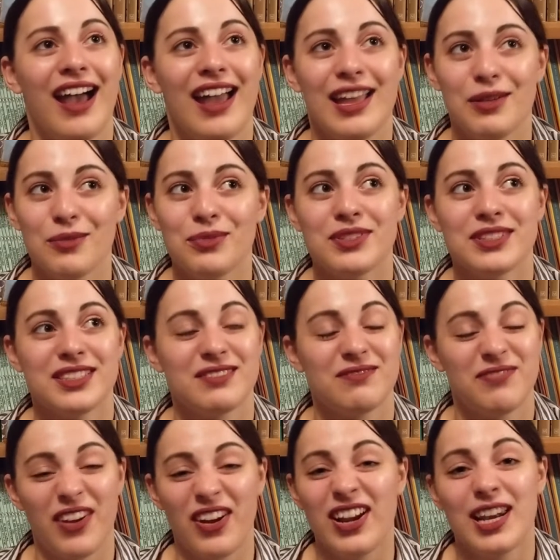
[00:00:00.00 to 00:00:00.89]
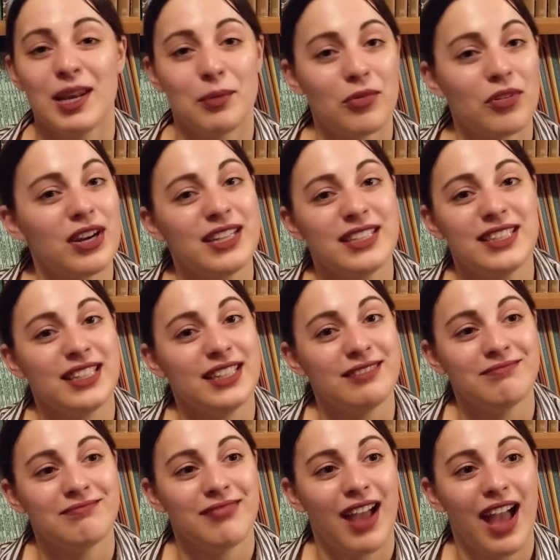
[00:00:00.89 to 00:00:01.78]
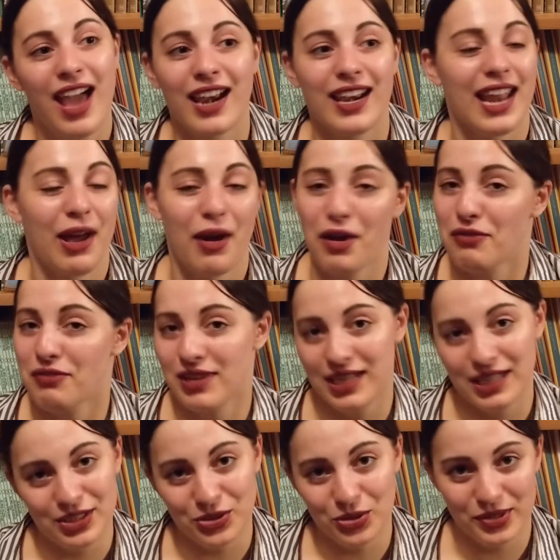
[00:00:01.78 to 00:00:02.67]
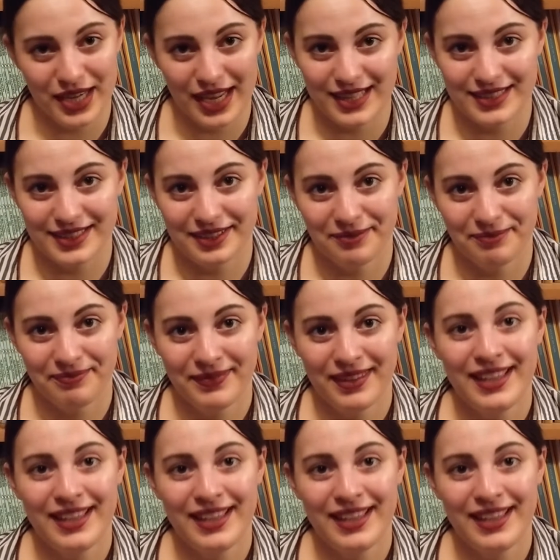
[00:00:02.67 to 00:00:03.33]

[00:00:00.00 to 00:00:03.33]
it was very liberating, and now I really enjoy dancing,